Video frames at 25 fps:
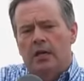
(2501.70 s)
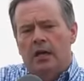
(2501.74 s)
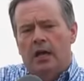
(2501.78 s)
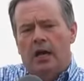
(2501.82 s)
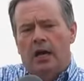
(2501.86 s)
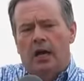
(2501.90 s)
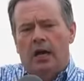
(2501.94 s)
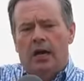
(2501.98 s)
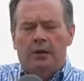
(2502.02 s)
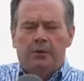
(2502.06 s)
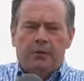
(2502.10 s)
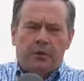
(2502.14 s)

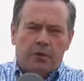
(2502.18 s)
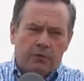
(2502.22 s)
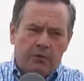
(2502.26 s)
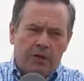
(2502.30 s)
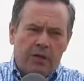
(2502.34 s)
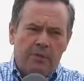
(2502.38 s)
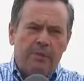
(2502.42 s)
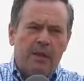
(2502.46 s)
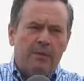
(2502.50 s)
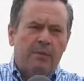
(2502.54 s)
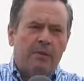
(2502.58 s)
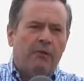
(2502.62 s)

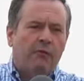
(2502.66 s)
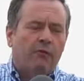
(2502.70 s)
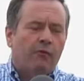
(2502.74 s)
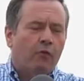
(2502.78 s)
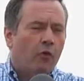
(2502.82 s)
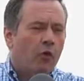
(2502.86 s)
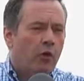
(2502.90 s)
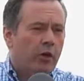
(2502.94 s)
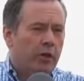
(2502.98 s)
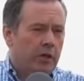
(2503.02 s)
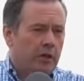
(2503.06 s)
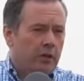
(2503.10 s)
3, maybe
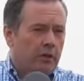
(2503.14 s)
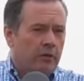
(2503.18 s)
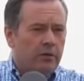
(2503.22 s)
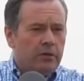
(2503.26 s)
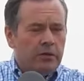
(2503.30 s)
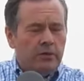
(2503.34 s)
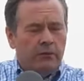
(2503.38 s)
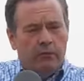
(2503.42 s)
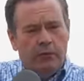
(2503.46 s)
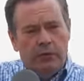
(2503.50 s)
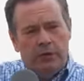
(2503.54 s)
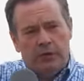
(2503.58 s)
4
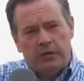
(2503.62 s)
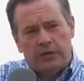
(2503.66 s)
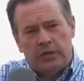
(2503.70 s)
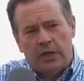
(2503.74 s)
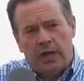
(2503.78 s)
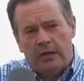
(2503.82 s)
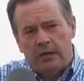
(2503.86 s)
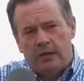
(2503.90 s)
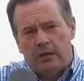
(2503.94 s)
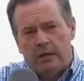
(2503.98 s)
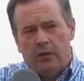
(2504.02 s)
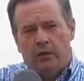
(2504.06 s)
years if we
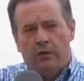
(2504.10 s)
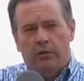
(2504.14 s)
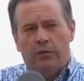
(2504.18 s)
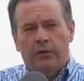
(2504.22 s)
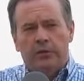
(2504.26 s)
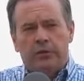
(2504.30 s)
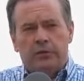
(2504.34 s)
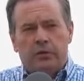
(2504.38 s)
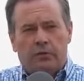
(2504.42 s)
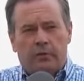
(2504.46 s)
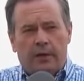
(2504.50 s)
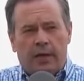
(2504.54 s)
decide to go in
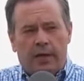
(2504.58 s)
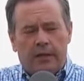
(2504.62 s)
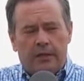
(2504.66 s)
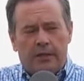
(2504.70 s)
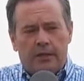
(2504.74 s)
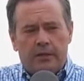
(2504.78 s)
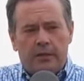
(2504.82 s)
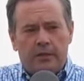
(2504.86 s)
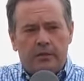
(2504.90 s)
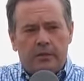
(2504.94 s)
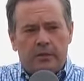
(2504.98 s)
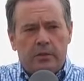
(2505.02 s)
this
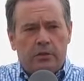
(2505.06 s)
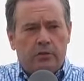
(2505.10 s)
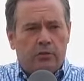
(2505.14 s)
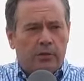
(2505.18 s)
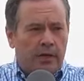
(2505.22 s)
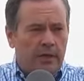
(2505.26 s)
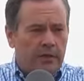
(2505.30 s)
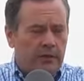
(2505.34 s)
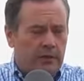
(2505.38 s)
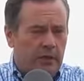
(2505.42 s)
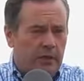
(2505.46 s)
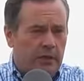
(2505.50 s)
direction to
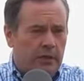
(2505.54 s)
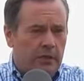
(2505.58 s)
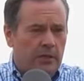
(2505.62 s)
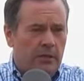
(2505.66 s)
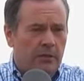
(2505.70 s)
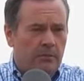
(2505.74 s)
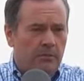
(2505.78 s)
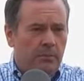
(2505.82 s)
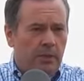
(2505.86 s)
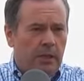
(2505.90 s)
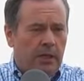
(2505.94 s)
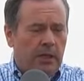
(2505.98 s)

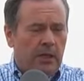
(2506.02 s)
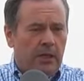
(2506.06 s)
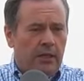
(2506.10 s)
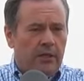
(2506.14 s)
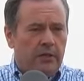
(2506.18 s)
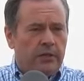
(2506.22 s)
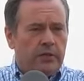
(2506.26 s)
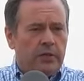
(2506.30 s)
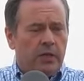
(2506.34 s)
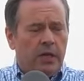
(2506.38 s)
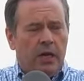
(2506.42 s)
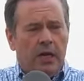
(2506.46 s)
transition,
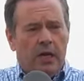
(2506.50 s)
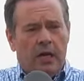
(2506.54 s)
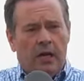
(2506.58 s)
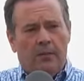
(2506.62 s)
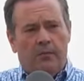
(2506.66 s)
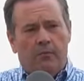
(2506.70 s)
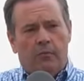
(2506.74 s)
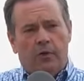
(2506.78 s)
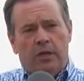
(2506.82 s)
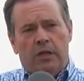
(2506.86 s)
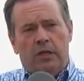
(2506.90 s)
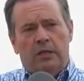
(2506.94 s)
because
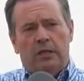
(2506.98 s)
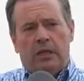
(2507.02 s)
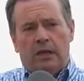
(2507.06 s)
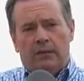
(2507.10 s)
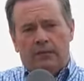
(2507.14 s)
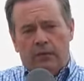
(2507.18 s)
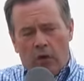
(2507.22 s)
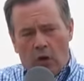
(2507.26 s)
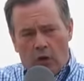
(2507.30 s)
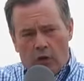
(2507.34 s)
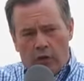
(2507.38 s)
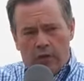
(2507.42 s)
we need to
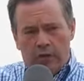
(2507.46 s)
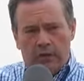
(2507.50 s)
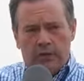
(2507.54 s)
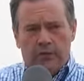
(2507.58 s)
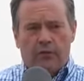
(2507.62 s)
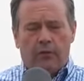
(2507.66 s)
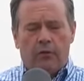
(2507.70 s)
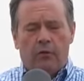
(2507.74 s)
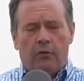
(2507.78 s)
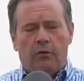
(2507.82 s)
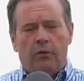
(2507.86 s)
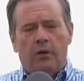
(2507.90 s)
give notice
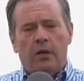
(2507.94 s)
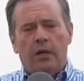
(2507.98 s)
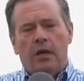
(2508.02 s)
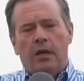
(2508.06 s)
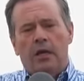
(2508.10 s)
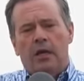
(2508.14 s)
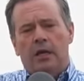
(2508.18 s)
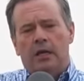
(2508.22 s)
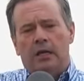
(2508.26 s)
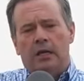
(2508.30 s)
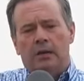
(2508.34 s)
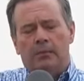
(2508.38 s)
for,
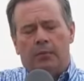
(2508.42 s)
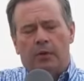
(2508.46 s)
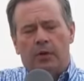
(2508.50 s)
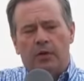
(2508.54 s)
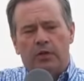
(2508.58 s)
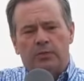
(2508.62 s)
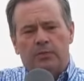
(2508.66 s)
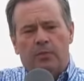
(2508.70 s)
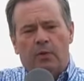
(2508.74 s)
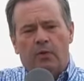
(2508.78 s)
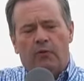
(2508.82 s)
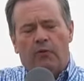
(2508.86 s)
in
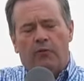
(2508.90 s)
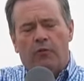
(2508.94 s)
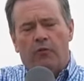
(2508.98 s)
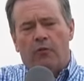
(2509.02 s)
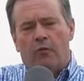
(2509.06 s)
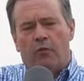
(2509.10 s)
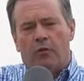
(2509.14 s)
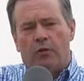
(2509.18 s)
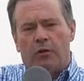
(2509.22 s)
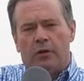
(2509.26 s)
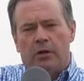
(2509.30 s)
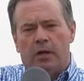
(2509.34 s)
principle,
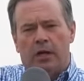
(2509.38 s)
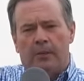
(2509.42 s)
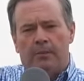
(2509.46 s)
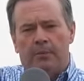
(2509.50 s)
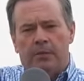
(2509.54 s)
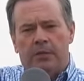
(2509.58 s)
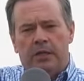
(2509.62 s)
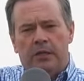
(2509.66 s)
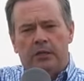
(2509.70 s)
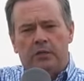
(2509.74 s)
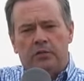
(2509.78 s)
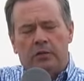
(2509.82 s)
for
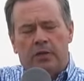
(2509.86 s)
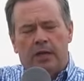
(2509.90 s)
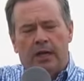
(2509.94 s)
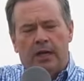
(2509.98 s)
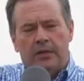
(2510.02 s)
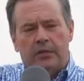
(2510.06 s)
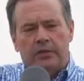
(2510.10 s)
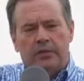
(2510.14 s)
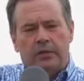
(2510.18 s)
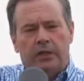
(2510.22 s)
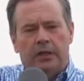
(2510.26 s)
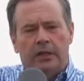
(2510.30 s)
potential
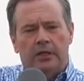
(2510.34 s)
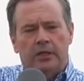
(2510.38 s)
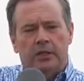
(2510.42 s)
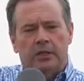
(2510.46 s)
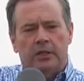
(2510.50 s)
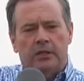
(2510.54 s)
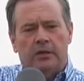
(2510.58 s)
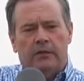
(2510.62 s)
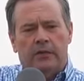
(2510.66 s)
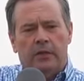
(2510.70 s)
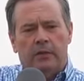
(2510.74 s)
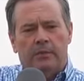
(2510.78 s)

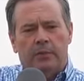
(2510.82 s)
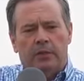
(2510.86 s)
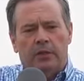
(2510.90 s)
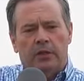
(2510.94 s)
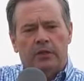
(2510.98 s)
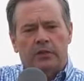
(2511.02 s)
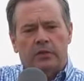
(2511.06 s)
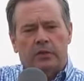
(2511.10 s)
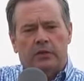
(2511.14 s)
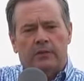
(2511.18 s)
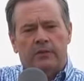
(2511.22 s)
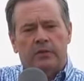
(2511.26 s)
cancellation of the
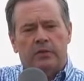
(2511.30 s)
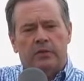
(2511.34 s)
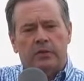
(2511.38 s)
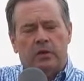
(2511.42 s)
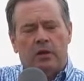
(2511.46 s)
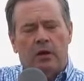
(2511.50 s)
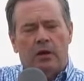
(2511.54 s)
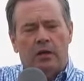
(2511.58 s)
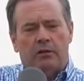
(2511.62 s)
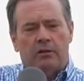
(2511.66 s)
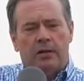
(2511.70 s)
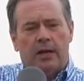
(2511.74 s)
police services
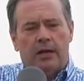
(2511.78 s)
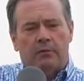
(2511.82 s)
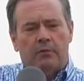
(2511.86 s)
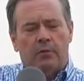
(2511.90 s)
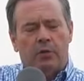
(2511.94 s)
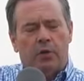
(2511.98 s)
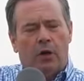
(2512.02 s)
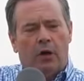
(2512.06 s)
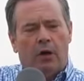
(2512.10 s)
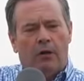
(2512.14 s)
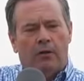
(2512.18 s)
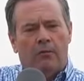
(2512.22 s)
contract
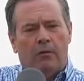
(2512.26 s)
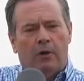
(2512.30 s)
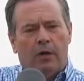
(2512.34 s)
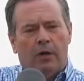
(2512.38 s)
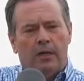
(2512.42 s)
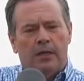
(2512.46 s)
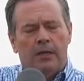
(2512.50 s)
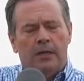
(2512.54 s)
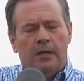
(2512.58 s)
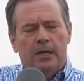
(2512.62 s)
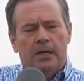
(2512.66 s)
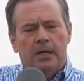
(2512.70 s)
with
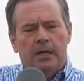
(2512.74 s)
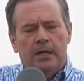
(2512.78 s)
Ottawa.